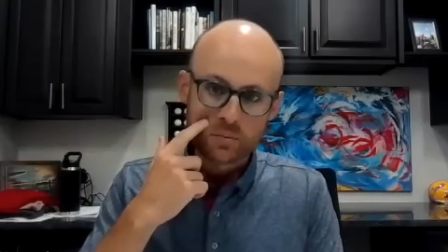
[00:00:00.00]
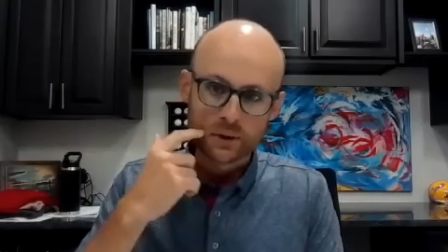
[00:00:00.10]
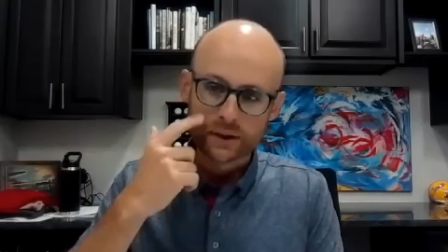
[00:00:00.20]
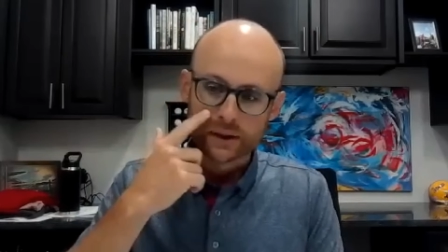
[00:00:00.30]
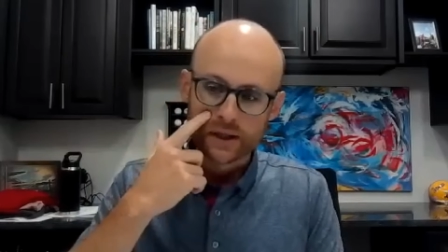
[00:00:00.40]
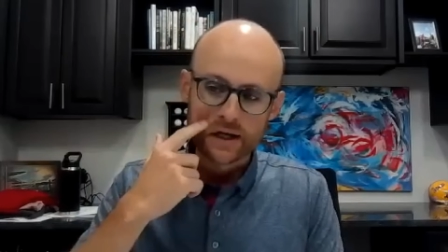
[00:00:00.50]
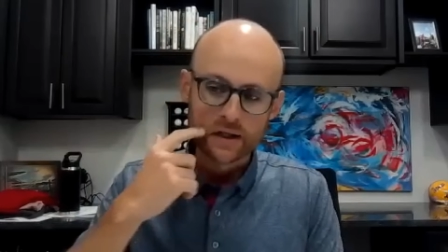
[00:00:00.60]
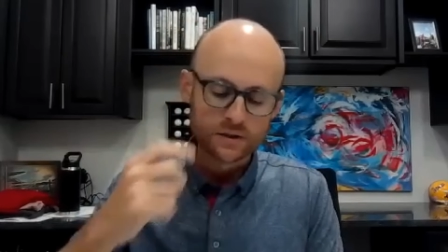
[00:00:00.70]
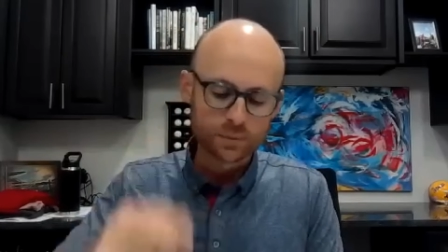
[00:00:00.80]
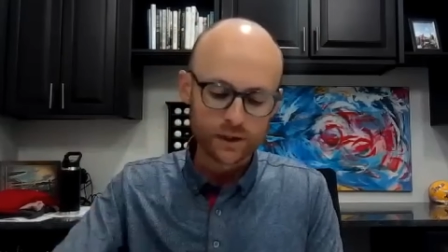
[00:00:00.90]
completed a lot
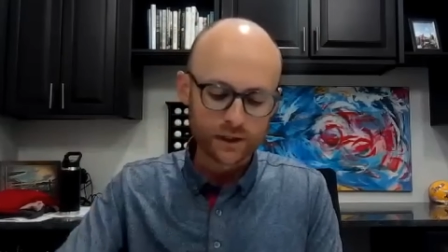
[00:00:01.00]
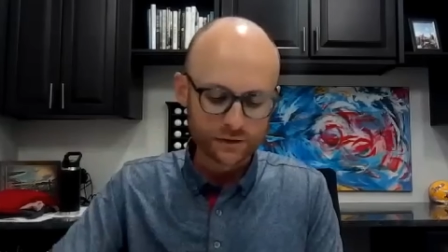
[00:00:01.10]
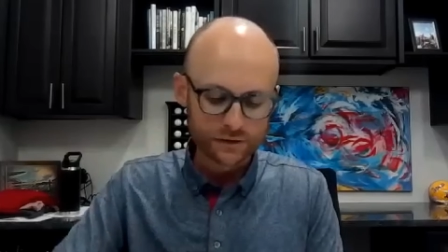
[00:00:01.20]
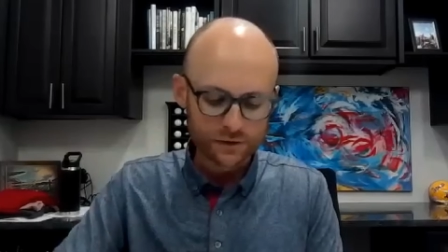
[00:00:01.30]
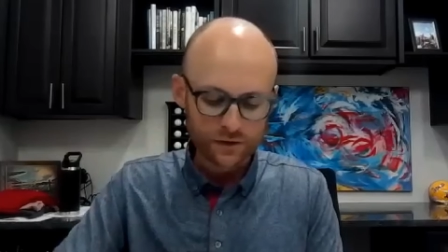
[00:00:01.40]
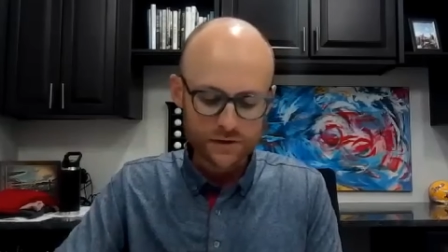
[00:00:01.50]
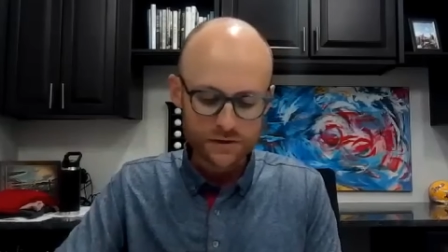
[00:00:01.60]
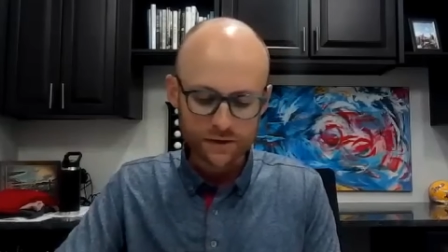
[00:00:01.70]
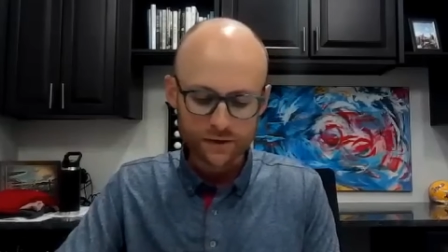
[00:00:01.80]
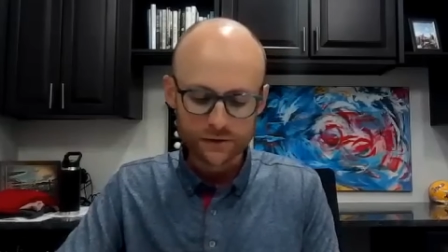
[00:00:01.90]
of these projects
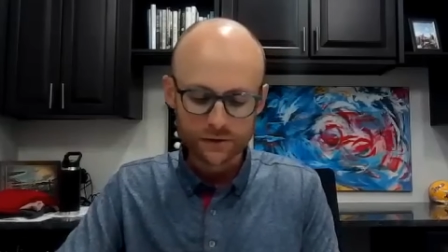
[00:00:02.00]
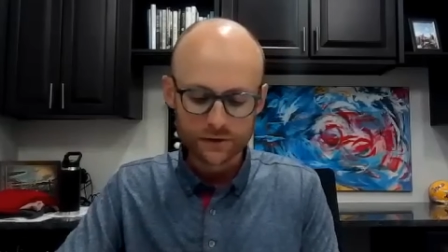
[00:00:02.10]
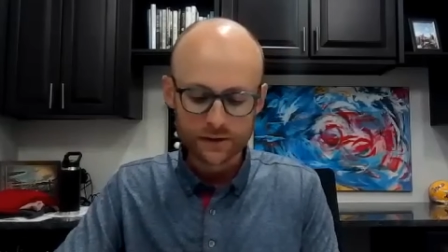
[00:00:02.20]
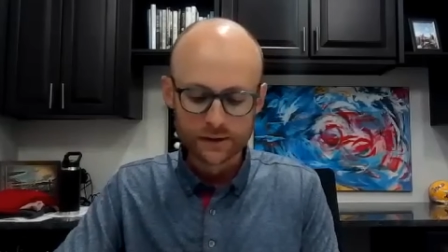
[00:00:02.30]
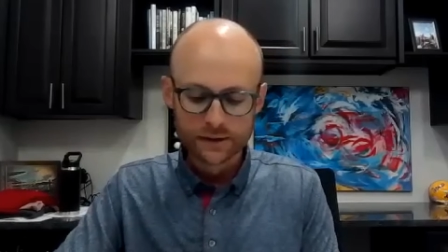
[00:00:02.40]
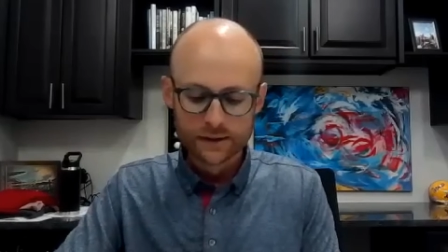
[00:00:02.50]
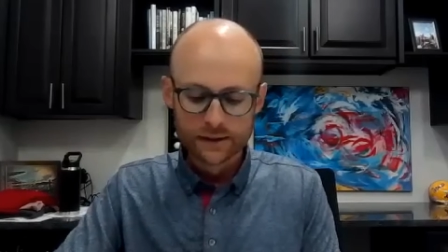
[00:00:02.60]
across the country.